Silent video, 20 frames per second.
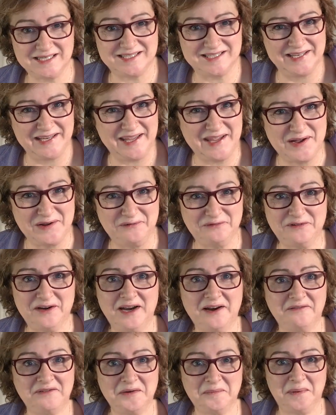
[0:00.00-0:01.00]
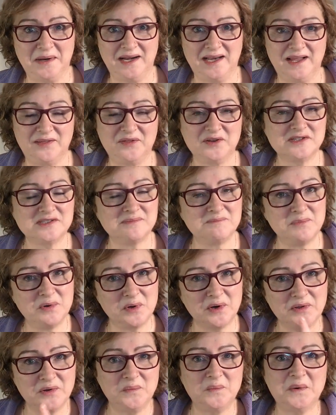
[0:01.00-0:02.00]
doesn't account for everybody. There's
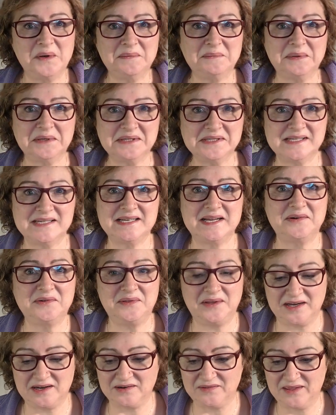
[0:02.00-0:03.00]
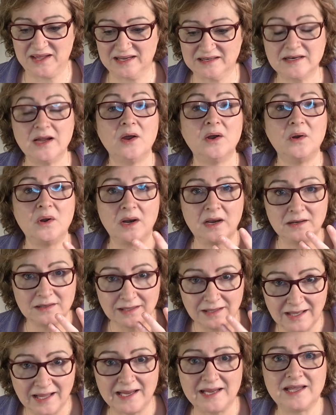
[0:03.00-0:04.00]
more than one person out there that
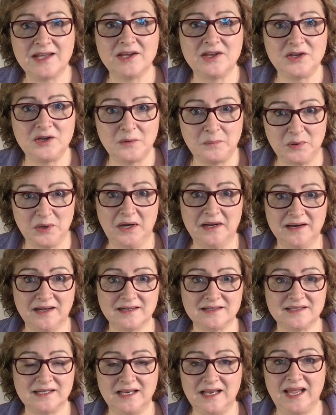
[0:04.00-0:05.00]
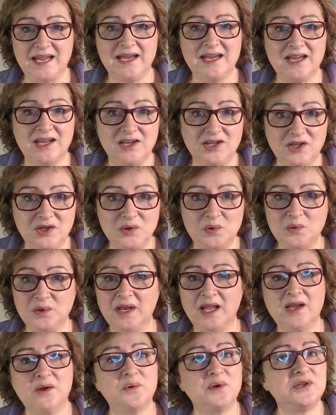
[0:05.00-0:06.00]
like your product, like you,
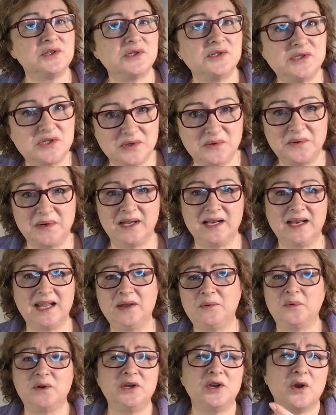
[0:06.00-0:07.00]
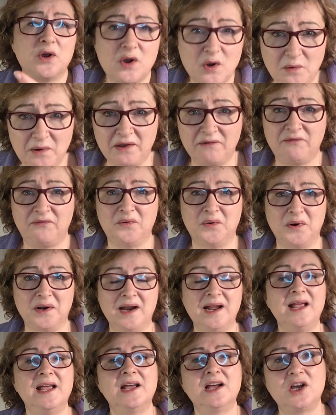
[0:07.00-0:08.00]
like what you're doing, like what you're going for.
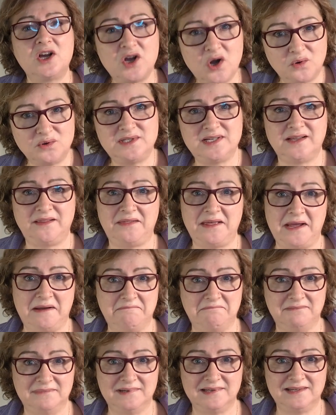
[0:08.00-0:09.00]
Go to them